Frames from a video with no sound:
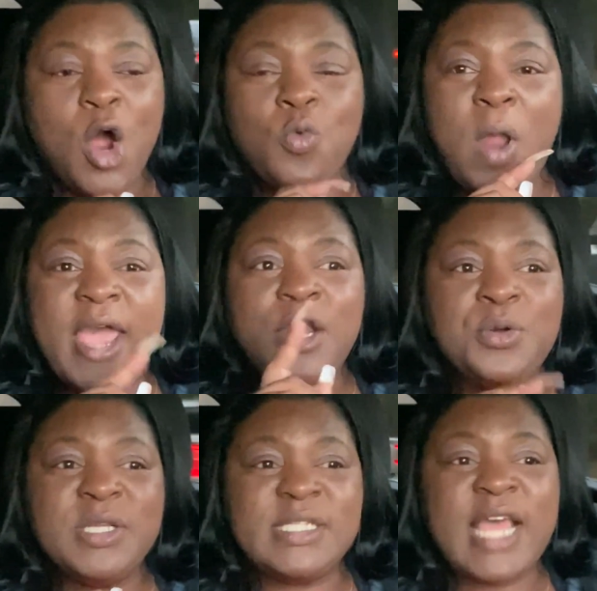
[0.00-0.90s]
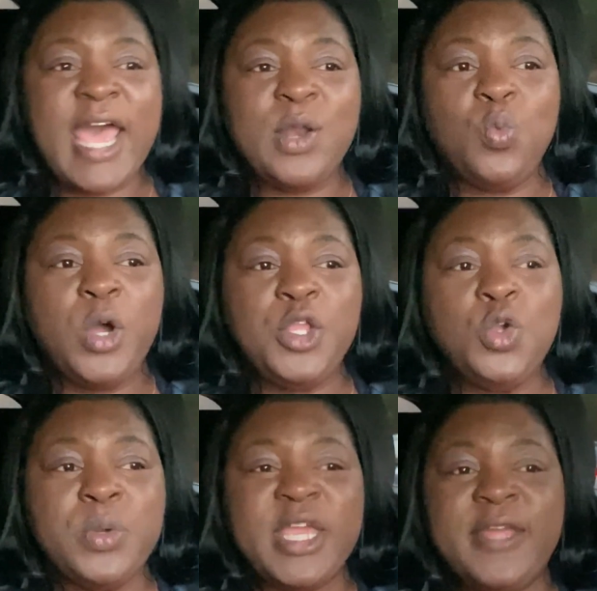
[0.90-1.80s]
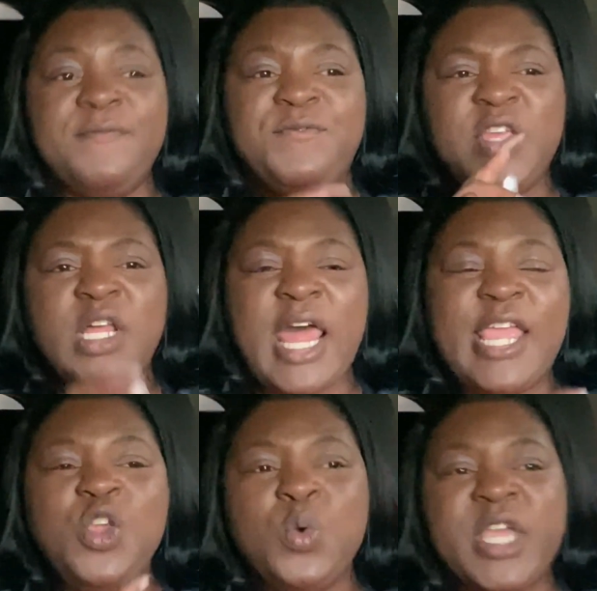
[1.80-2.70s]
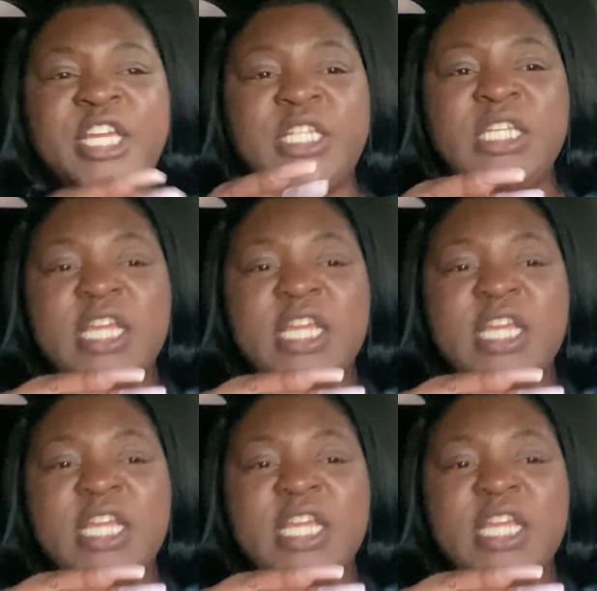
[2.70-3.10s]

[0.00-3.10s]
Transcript: Write on the side what you can feel like you can